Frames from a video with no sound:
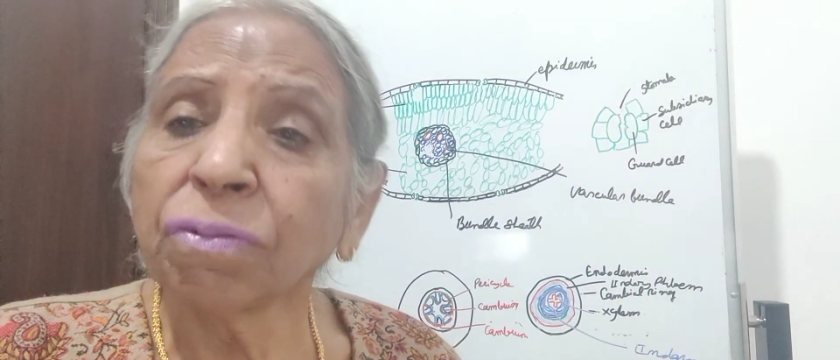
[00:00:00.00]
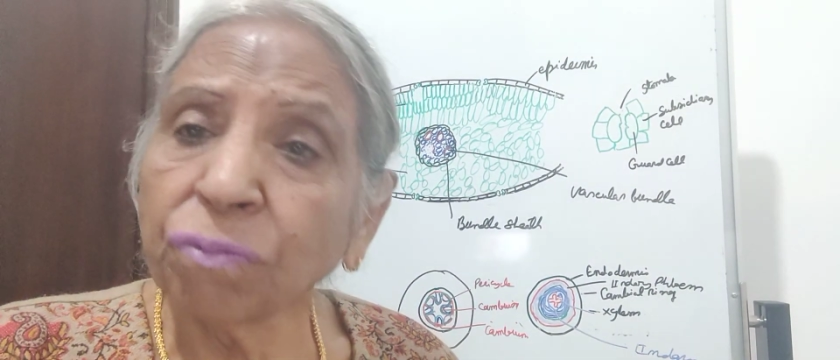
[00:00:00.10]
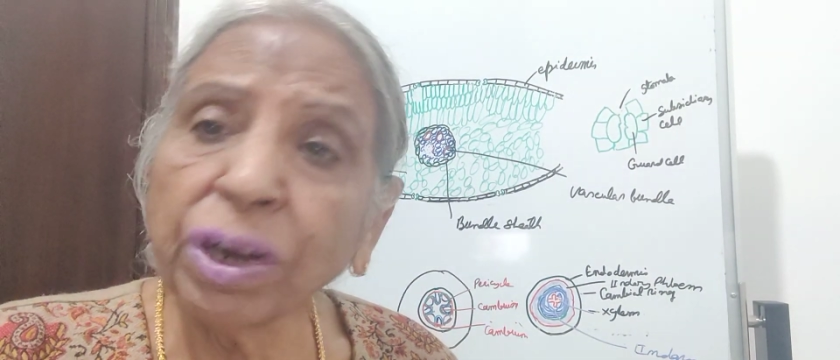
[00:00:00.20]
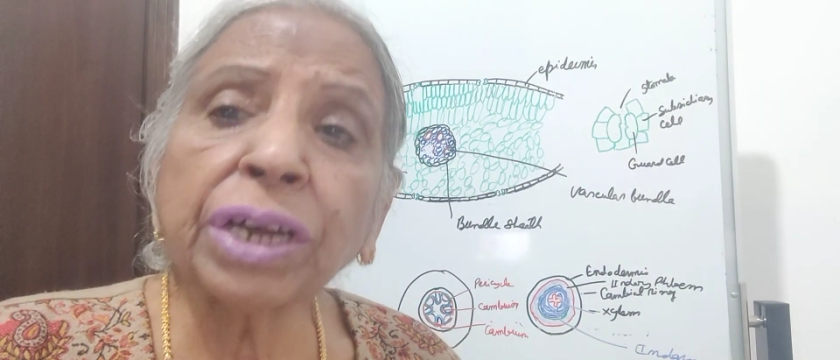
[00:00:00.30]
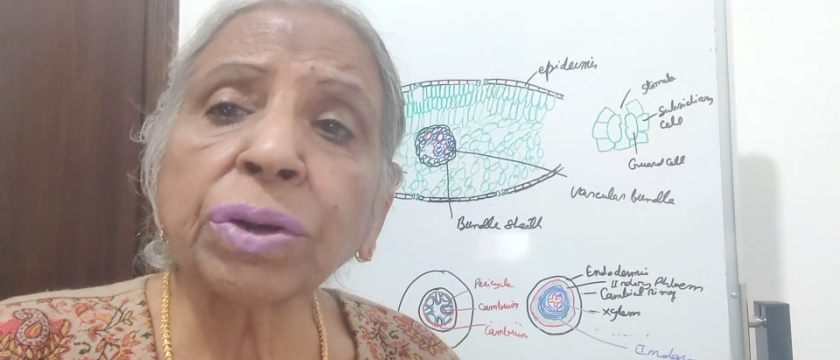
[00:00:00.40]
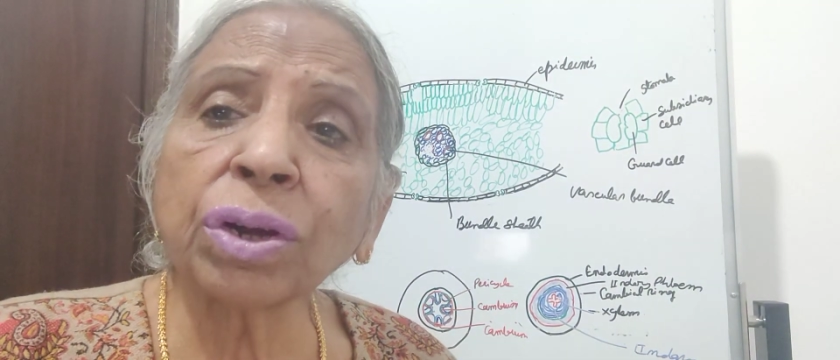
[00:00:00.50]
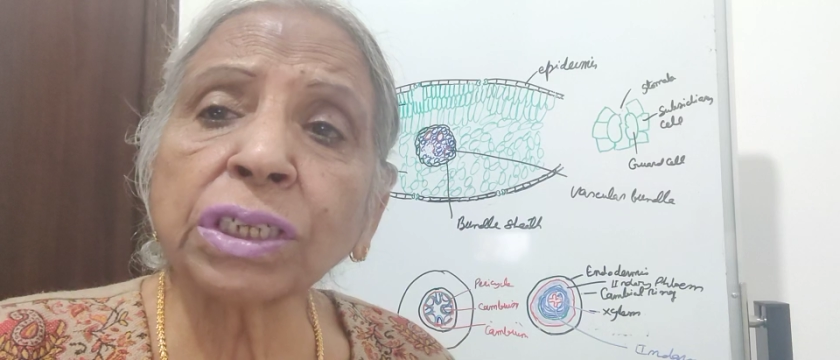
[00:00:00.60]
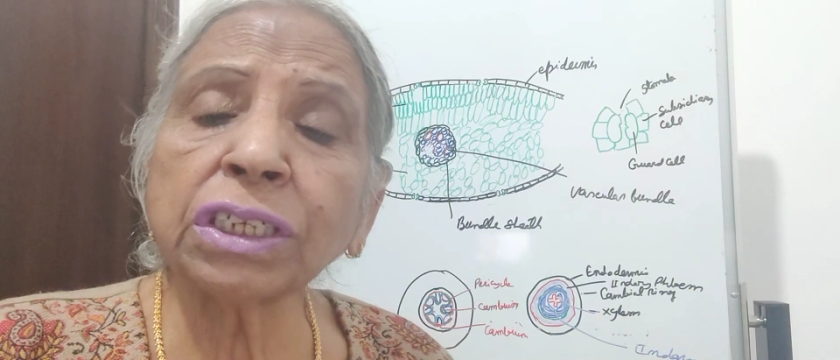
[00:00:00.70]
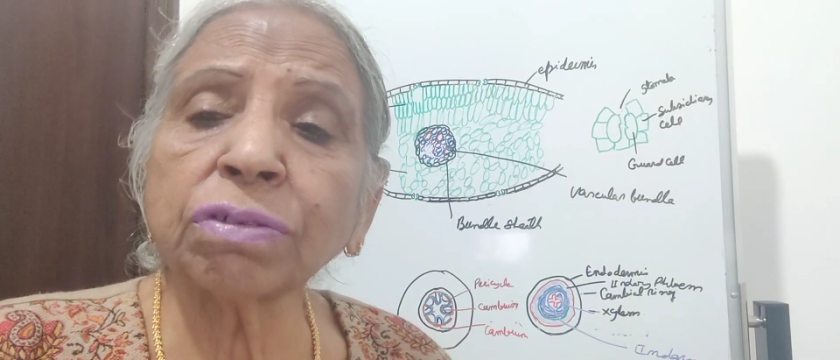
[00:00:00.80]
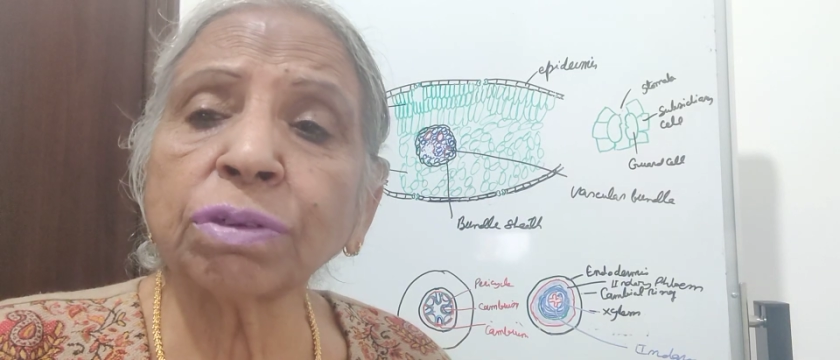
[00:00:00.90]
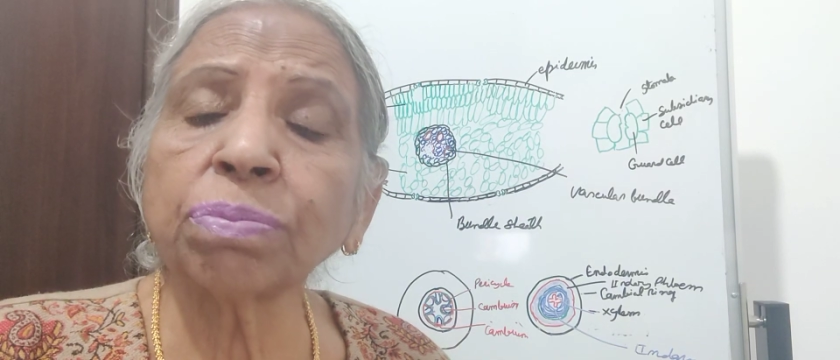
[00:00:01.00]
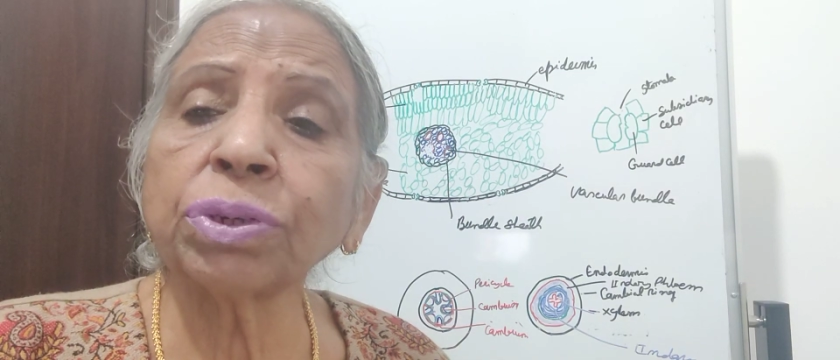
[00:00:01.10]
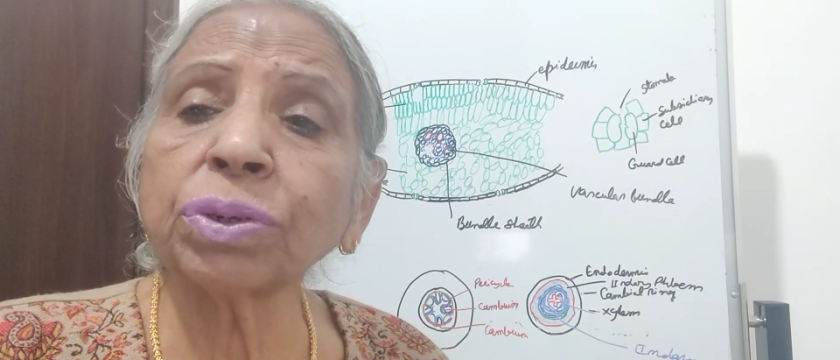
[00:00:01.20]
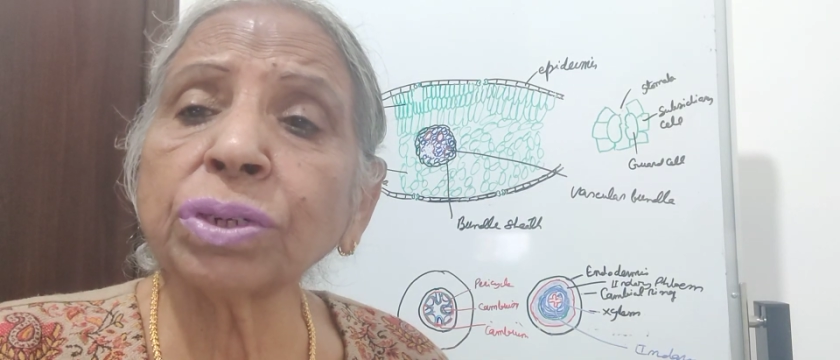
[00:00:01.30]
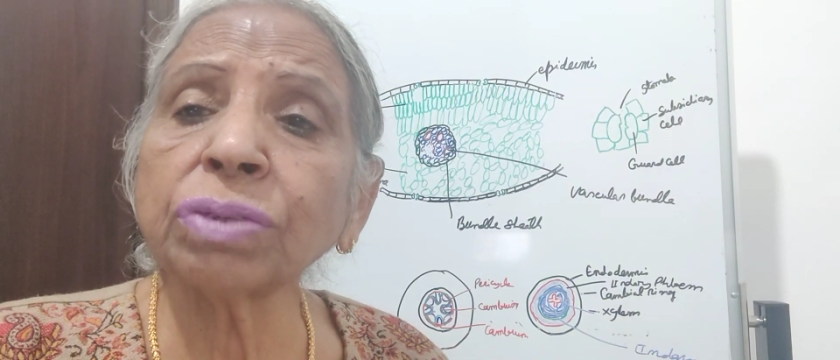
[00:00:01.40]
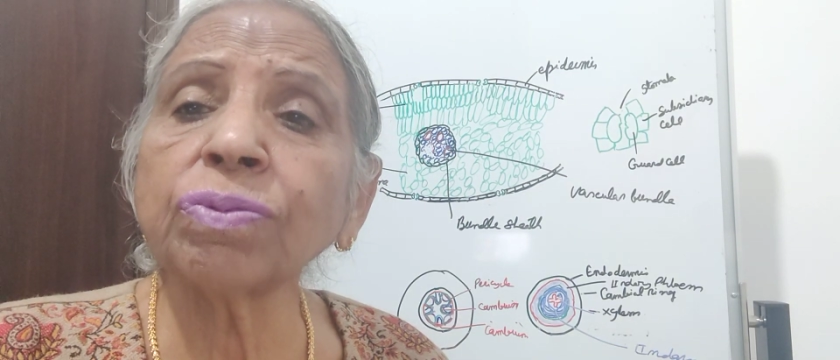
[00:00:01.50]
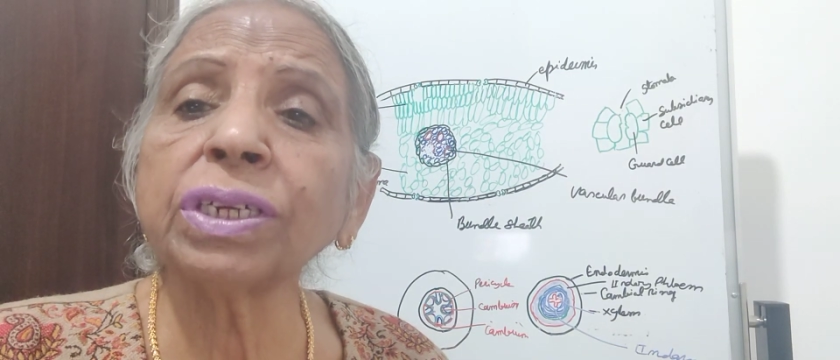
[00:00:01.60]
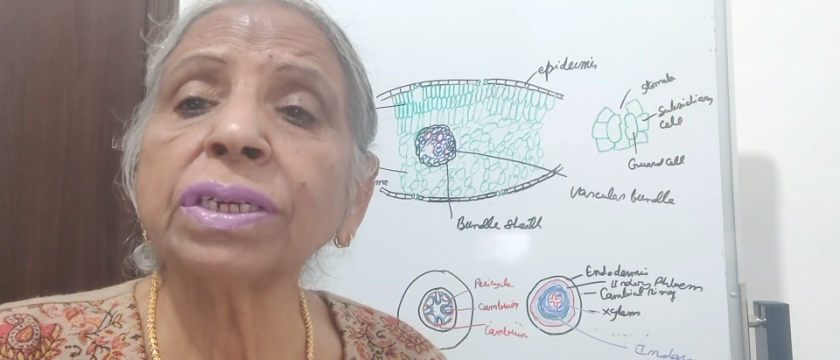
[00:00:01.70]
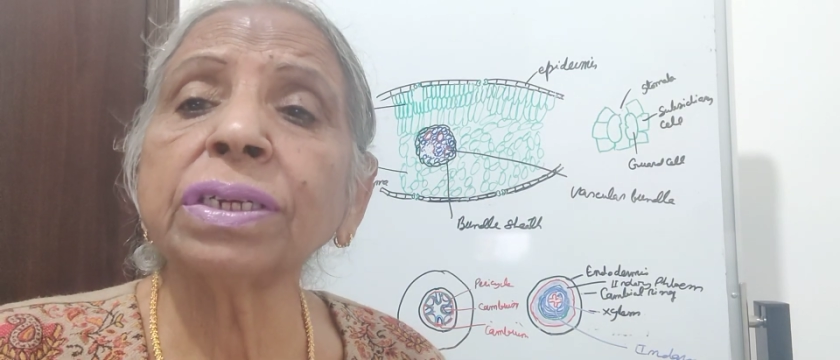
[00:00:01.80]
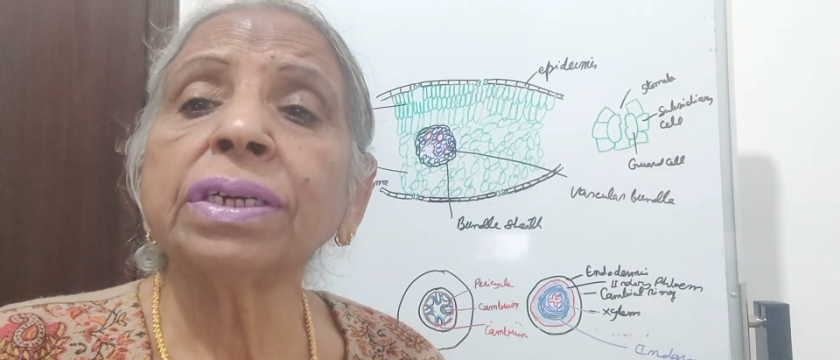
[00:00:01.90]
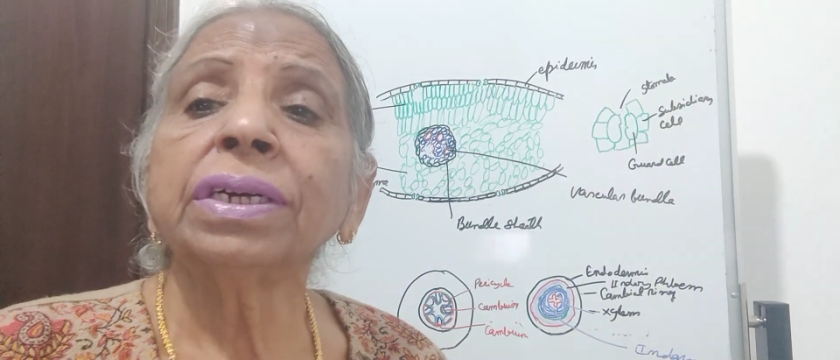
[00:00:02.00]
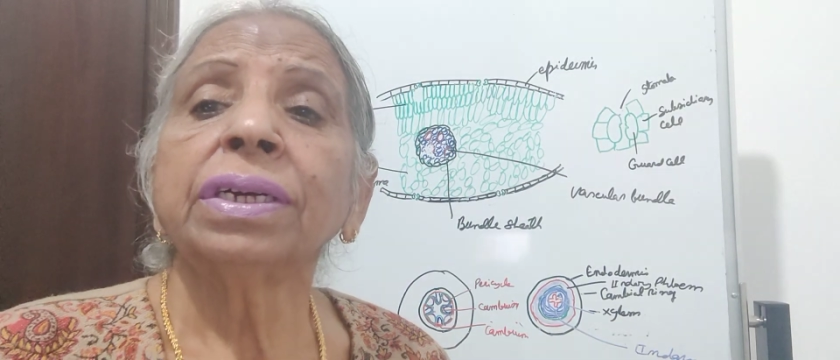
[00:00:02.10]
Why cork is formed? Because when